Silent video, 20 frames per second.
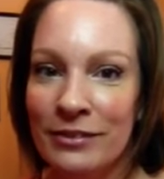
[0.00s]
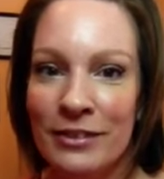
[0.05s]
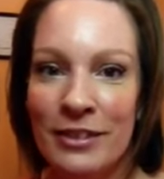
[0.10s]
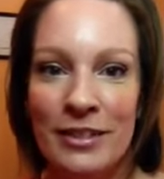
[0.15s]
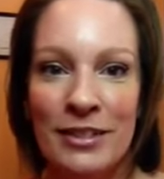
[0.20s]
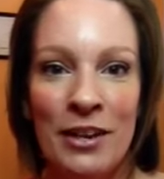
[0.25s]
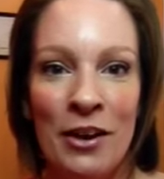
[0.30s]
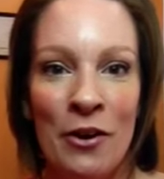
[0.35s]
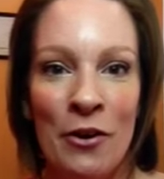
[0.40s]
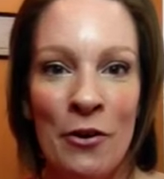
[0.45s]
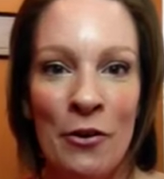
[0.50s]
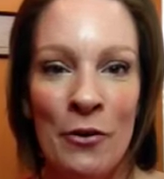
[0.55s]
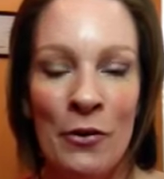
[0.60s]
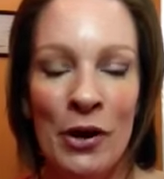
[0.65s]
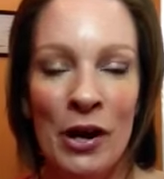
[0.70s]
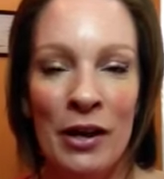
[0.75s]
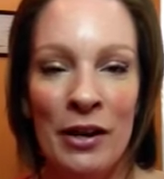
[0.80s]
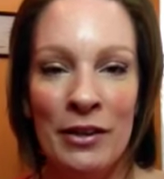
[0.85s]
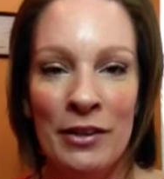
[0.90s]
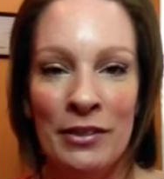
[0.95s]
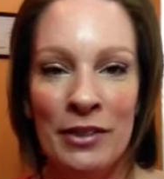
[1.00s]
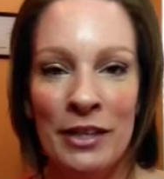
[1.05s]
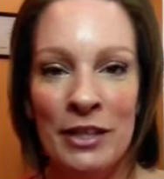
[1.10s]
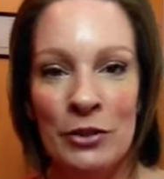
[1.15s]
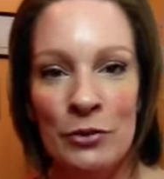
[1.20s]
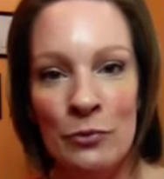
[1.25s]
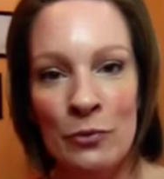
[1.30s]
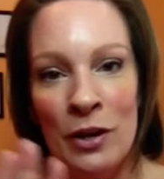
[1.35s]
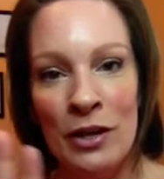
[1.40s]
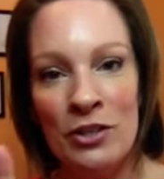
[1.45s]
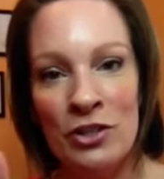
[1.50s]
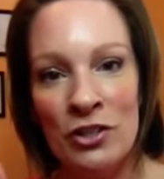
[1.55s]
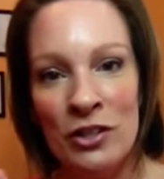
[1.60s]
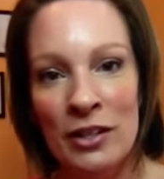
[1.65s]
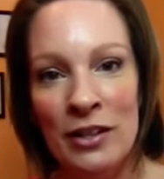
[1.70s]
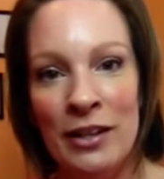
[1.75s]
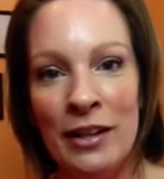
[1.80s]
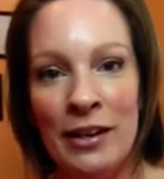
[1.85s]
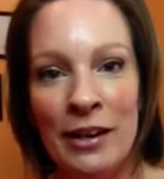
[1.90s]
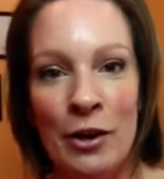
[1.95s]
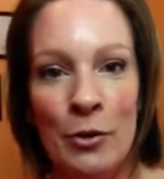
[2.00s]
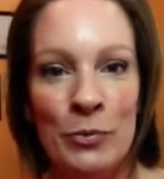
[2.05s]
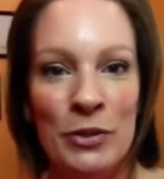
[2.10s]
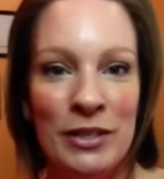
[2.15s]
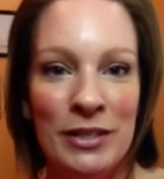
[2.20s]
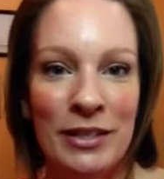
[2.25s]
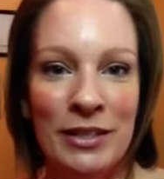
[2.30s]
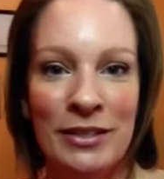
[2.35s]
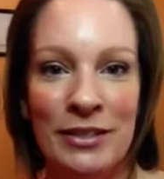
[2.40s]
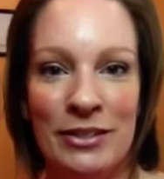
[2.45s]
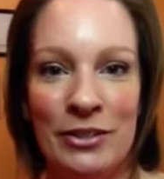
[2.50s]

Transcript: So, uh, thanks for watching, and I hope to see you